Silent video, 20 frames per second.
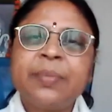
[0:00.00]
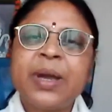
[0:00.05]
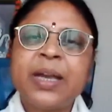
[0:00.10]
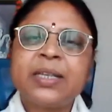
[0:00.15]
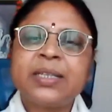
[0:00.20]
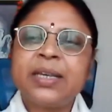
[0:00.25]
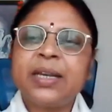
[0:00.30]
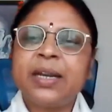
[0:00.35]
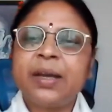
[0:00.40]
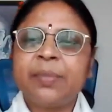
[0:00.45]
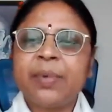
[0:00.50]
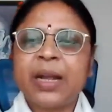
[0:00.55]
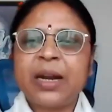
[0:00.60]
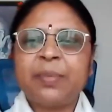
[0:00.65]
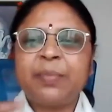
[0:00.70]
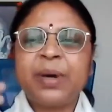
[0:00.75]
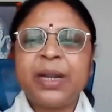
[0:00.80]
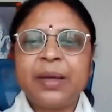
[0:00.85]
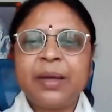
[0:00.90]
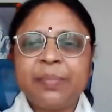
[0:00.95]
I said, hamara
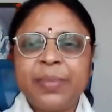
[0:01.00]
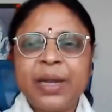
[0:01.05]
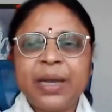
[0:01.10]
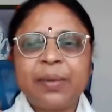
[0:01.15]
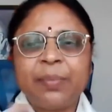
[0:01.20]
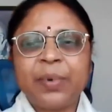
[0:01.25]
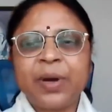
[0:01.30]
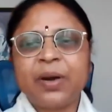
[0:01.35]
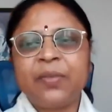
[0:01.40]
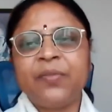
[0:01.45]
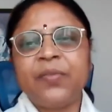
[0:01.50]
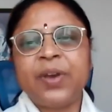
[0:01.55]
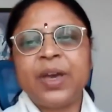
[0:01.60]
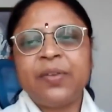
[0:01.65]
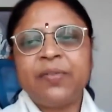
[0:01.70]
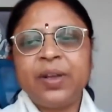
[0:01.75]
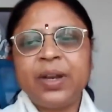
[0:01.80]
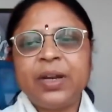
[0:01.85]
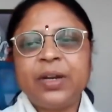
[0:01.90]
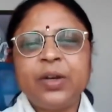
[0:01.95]
man apne aap, where
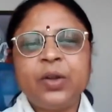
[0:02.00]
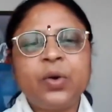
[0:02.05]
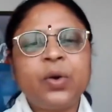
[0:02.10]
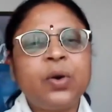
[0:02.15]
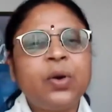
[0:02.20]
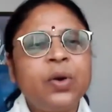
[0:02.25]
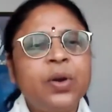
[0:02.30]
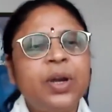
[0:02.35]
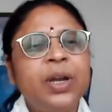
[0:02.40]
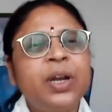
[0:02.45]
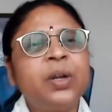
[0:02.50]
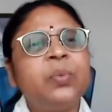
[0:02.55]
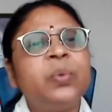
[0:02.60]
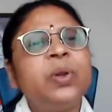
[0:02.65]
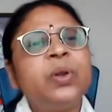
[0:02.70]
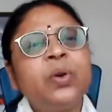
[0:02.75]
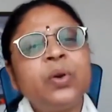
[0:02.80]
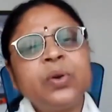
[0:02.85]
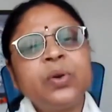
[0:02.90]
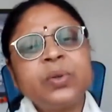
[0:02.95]
will it go? It will
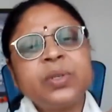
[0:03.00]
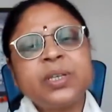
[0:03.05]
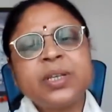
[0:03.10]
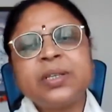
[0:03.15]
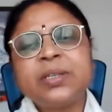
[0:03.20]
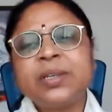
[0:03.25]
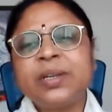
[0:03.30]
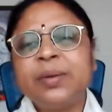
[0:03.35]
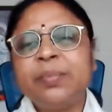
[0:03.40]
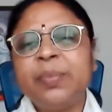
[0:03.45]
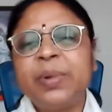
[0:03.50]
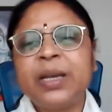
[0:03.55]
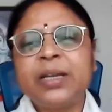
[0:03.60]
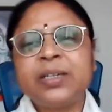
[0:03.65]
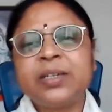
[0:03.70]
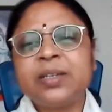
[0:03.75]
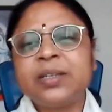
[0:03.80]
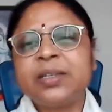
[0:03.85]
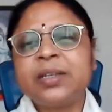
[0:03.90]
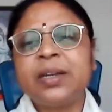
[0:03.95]
go to sensory
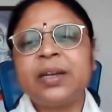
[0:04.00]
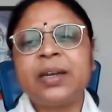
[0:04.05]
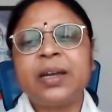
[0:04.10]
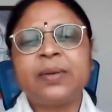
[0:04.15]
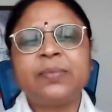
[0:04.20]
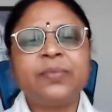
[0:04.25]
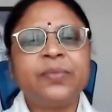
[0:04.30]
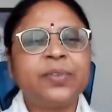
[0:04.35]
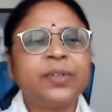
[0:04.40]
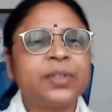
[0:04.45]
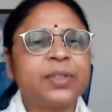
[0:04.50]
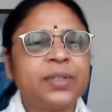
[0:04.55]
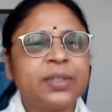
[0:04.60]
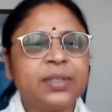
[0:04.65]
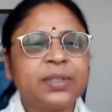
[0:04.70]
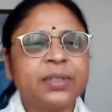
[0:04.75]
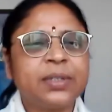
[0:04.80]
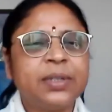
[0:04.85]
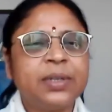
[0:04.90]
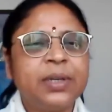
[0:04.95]
pleasures and
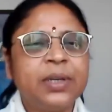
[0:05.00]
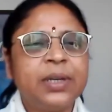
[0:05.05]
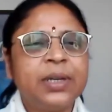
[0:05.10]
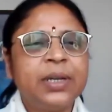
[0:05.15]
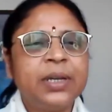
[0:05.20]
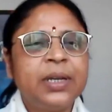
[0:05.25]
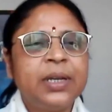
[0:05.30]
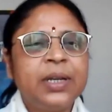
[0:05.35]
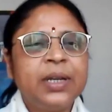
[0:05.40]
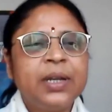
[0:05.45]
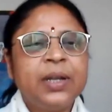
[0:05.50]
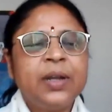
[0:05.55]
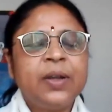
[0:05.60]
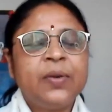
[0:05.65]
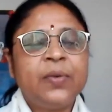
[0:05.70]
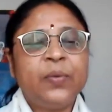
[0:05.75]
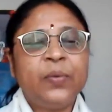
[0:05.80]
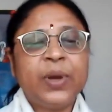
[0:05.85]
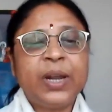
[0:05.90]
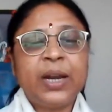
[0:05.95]
comforts.
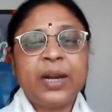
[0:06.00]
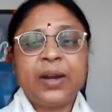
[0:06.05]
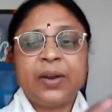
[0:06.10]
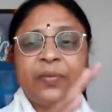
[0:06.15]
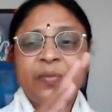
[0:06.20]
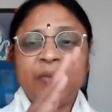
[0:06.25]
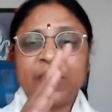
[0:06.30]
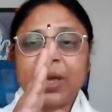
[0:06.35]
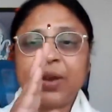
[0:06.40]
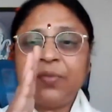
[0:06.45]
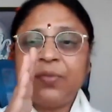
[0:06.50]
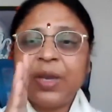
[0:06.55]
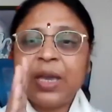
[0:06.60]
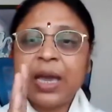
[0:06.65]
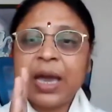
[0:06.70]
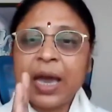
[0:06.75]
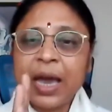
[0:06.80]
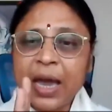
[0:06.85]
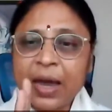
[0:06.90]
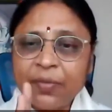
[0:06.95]
Where, where we
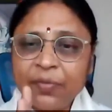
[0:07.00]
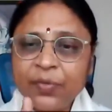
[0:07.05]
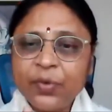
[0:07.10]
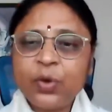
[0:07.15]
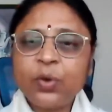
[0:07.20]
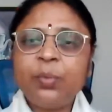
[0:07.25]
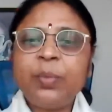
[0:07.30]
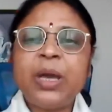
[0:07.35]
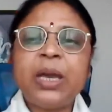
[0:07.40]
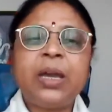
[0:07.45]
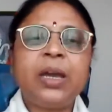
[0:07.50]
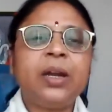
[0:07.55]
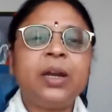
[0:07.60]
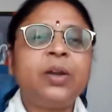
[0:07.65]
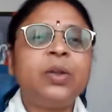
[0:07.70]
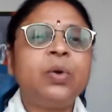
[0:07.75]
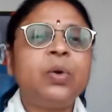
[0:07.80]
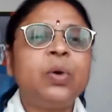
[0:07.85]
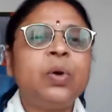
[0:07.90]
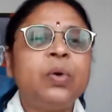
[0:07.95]
have to make it
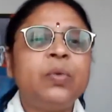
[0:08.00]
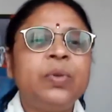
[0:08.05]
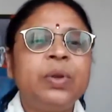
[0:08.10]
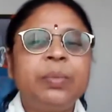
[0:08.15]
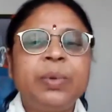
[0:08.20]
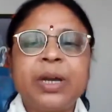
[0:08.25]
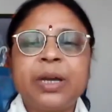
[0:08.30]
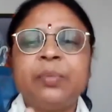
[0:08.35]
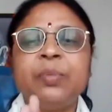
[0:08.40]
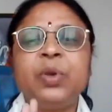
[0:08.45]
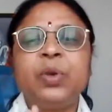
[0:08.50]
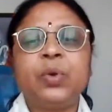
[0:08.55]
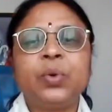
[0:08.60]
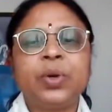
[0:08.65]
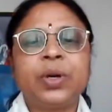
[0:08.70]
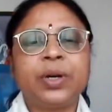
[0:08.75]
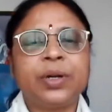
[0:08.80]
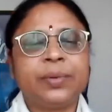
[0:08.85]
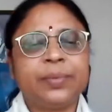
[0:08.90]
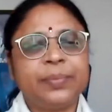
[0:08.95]
go will become
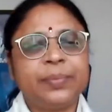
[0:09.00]
yoga.